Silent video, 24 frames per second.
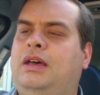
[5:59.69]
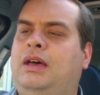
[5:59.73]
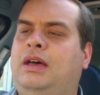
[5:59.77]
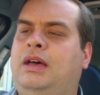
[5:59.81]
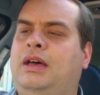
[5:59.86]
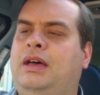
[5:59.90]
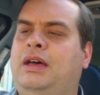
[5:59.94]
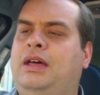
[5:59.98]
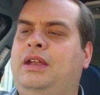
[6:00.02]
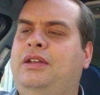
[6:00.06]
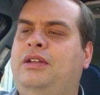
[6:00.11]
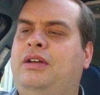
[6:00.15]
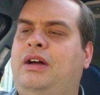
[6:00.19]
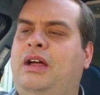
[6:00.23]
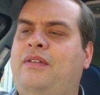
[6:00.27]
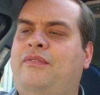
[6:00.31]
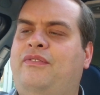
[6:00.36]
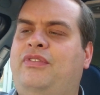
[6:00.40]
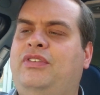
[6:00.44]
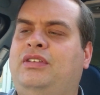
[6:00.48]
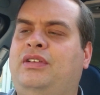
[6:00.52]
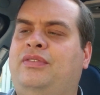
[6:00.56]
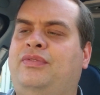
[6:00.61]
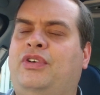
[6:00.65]

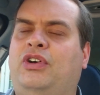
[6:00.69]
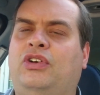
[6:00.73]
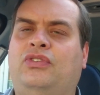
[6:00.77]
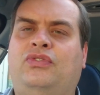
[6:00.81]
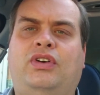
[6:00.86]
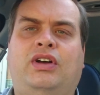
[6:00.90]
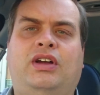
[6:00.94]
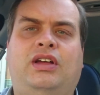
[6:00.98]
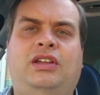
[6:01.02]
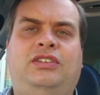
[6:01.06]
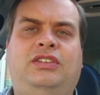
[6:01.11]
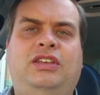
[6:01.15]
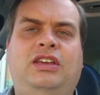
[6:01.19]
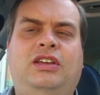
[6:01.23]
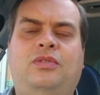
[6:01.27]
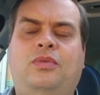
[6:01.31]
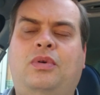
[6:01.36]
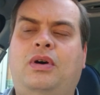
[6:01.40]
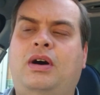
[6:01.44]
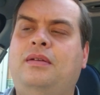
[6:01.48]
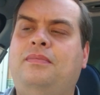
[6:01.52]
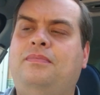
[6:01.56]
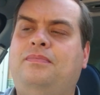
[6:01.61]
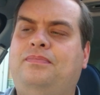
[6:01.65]
Ninth is the Volkswagen
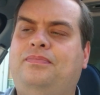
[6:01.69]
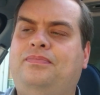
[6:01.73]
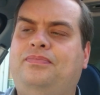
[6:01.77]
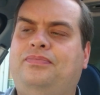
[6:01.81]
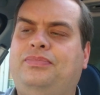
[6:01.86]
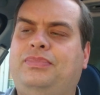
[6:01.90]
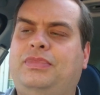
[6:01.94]
Tiguan,